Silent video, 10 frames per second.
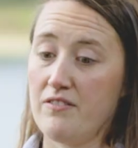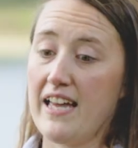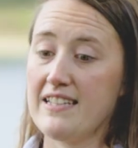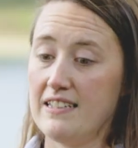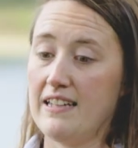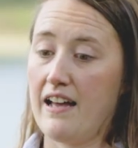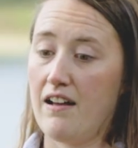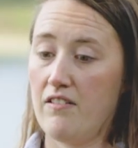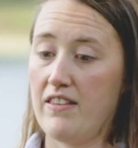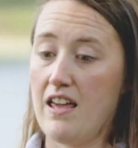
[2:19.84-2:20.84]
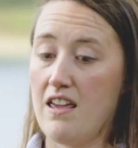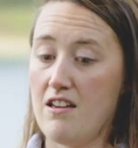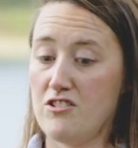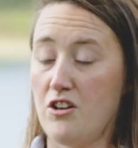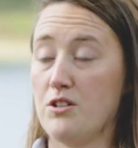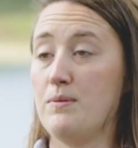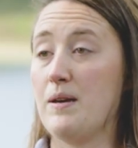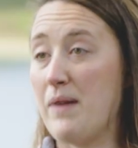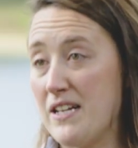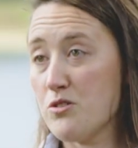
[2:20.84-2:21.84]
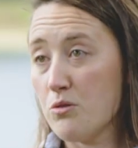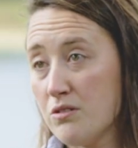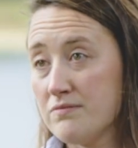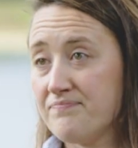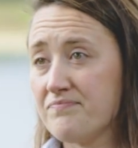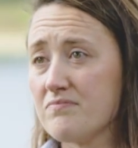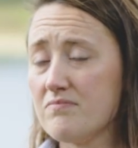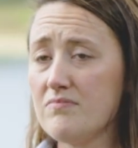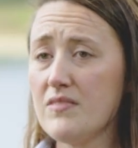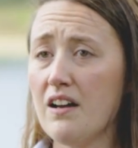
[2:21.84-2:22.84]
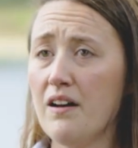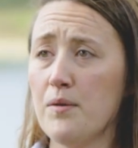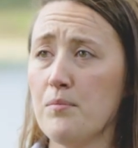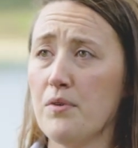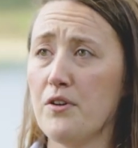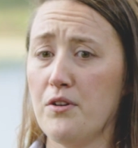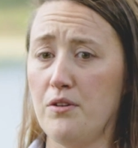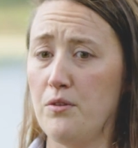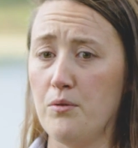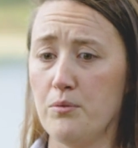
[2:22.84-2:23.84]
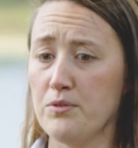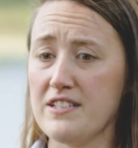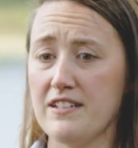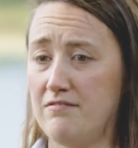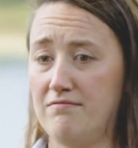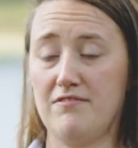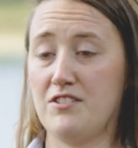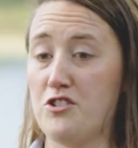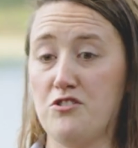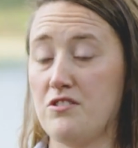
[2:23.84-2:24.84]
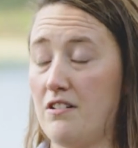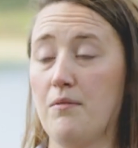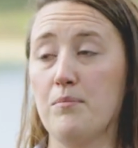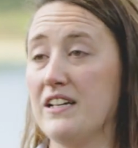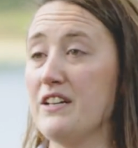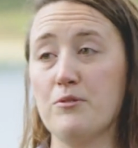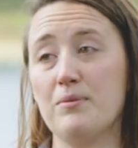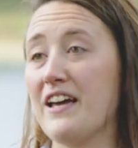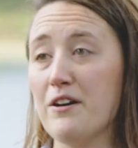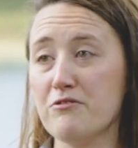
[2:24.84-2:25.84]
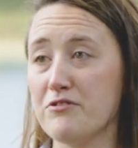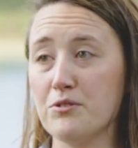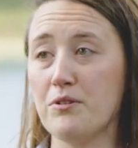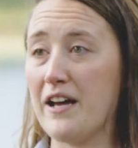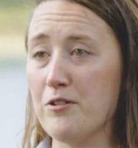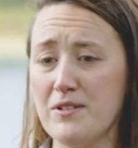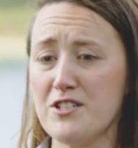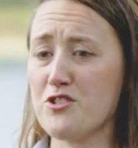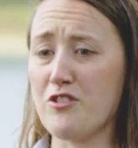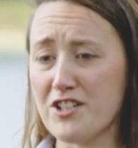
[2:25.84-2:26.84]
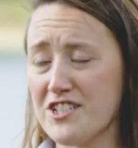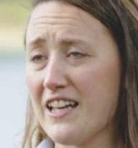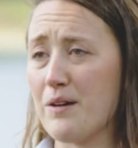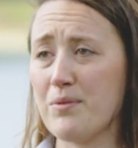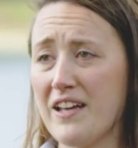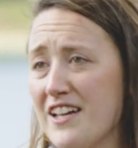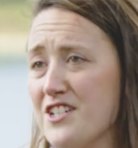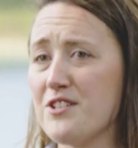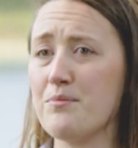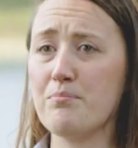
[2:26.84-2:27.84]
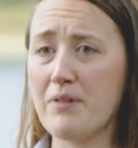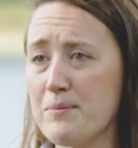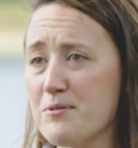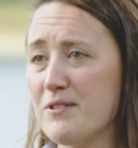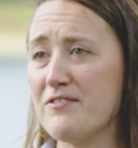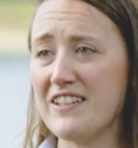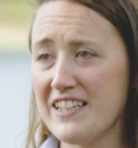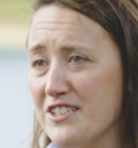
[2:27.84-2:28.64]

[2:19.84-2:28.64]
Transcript: of getting that, they assigned me a mentor who was just unbelievably helpful, helped me structure the application, prepped me for the